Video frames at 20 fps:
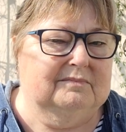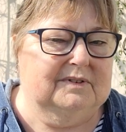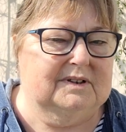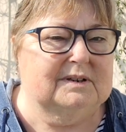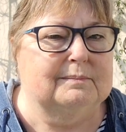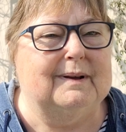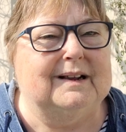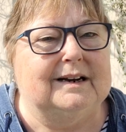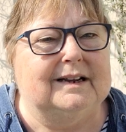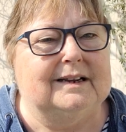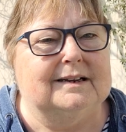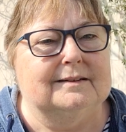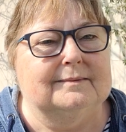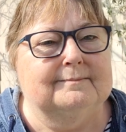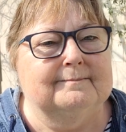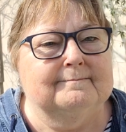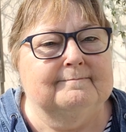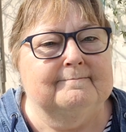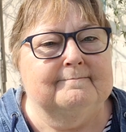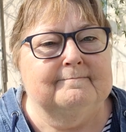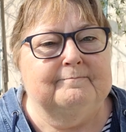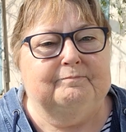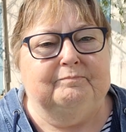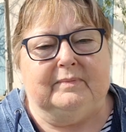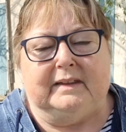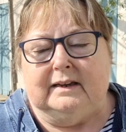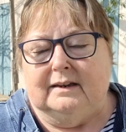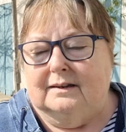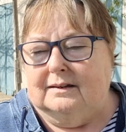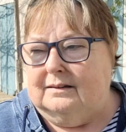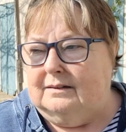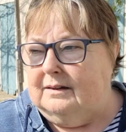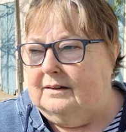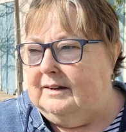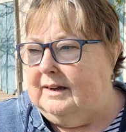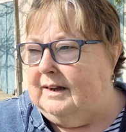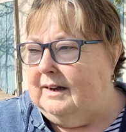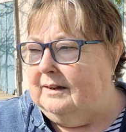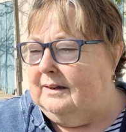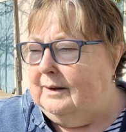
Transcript: smelly. So yeah,